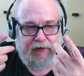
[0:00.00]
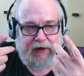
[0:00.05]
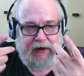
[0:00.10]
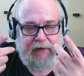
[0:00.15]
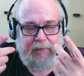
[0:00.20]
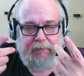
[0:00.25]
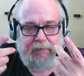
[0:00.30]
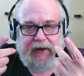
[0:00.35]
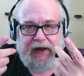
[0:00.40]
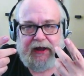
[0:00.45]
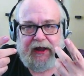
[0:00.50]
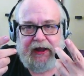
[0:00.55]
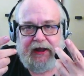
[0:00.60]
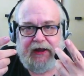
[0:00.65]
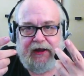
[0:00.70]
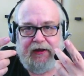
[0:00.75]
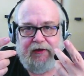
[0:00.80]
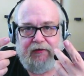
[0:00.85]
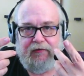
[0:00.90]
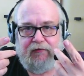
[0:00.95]

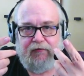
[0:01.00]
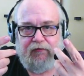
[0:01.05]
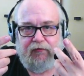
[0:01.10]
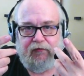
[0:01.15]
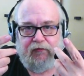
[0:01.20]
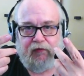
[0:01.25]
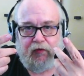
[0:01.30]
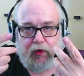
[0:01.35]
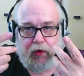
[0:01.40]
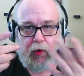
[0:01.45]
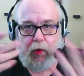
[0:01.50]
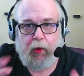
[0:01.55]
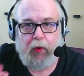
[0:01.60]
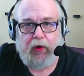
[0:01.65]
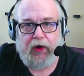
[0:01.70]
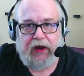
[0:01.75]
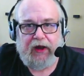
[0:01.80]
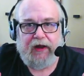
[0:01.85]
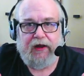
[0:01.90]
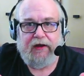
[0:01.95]
making
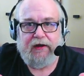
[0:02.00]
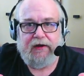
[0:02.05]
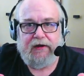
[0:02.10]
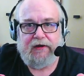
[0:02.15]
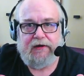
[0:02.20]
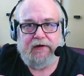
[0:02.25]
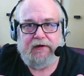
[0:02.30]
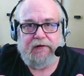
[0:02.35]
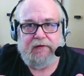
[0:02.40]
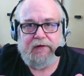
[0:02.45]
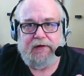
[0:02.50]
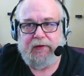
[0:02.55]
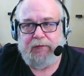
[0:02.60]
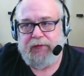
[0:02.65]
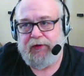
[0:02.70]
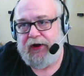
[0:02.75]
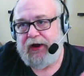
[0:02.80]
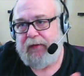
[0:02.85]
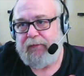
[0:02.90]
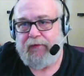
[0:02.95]
recordings to
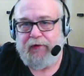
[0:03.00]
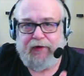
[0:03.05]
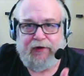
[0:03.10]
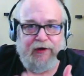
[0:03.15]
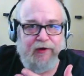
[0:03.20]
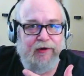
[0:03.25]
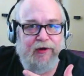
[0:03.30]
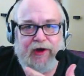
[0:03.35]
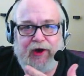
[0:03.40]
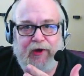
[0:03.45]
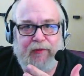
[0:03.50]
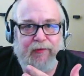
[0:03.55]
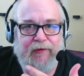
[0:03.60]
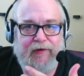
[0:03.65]
put up on YouTube or